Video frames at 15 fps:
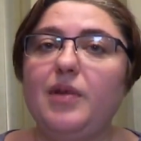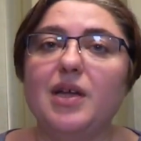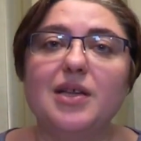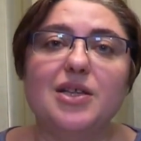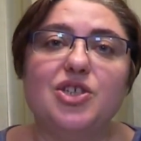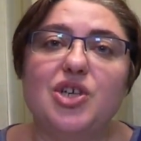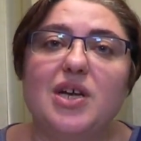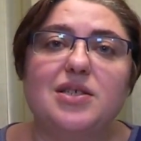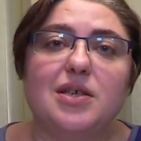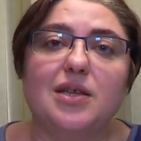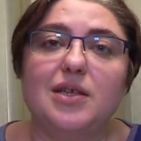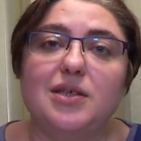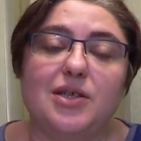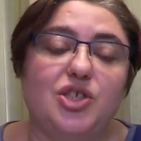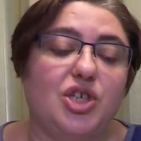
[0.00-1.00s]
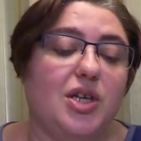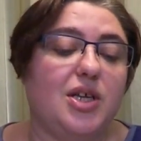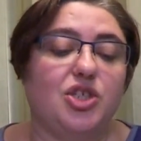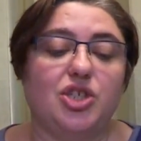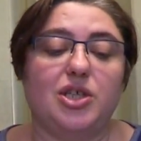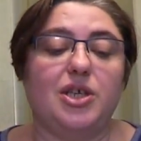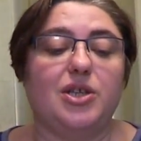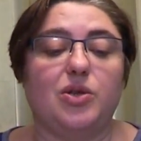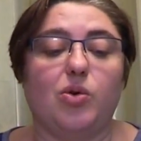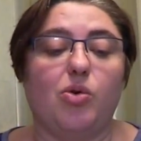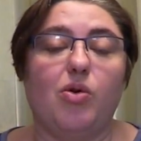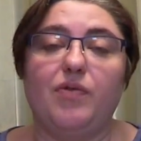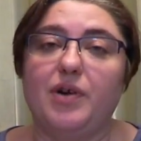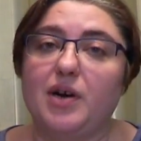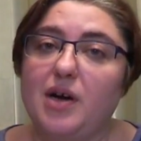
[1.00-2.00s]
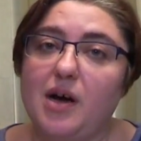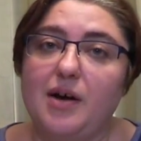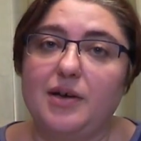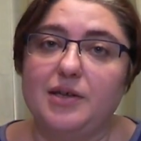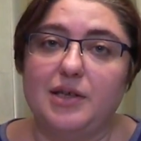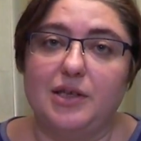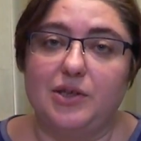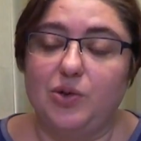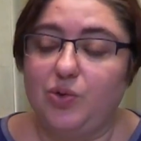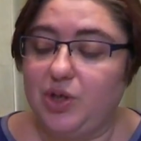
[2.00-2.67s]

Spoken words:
That's just a little challenge that you